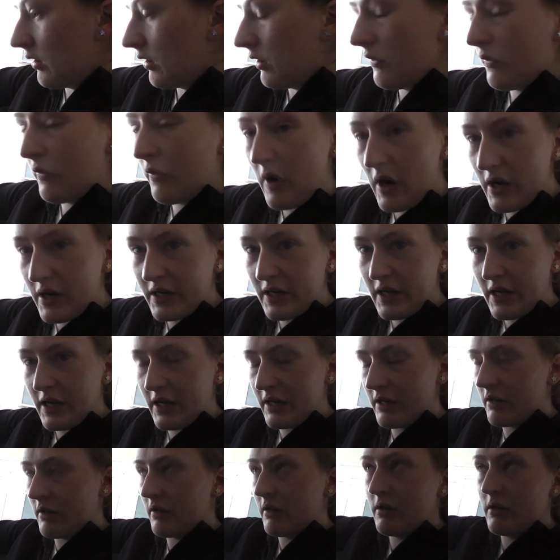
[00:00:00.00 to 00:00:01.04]

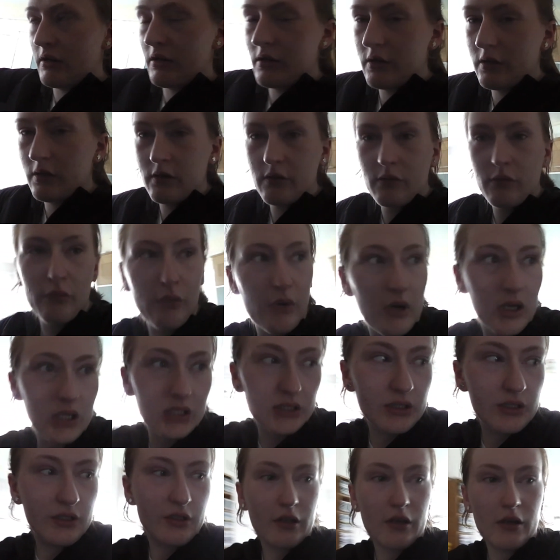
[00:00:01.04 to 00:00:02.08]
Friday.
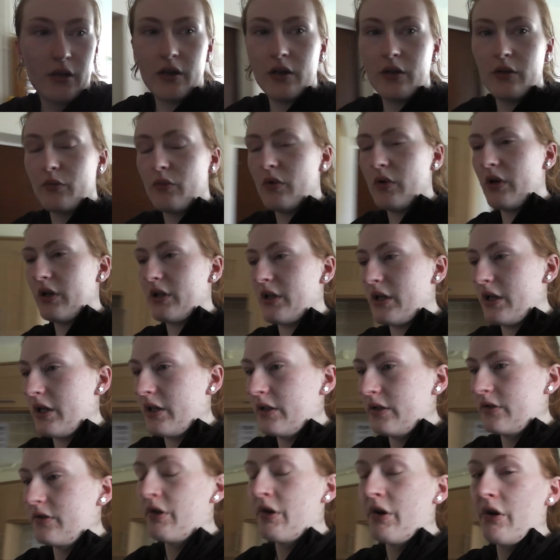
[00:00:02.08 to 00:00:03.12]
Words aren't working,
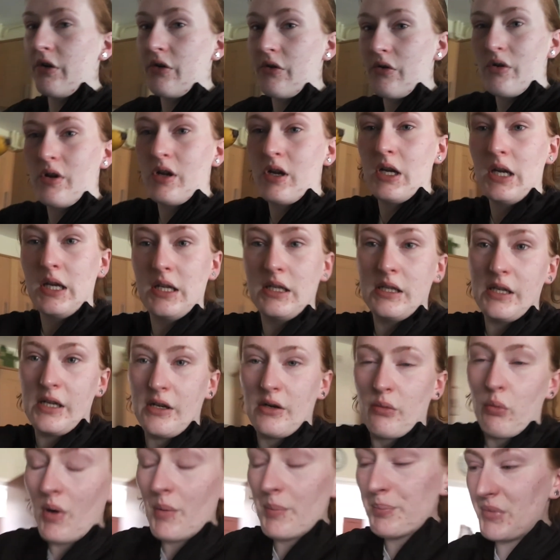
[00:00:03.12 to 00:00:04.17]
so
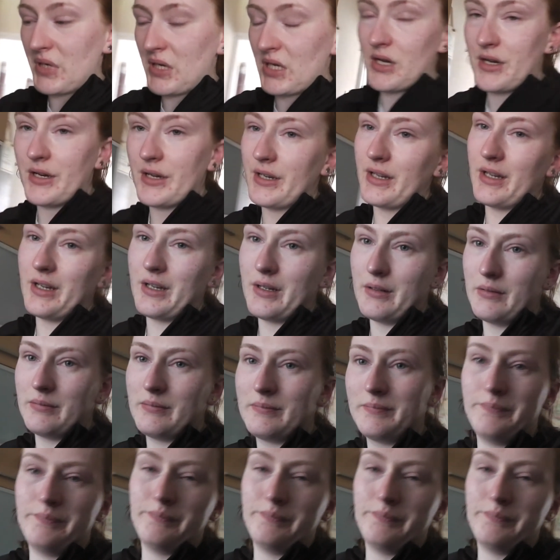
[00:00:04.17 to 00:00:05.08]
need one banana.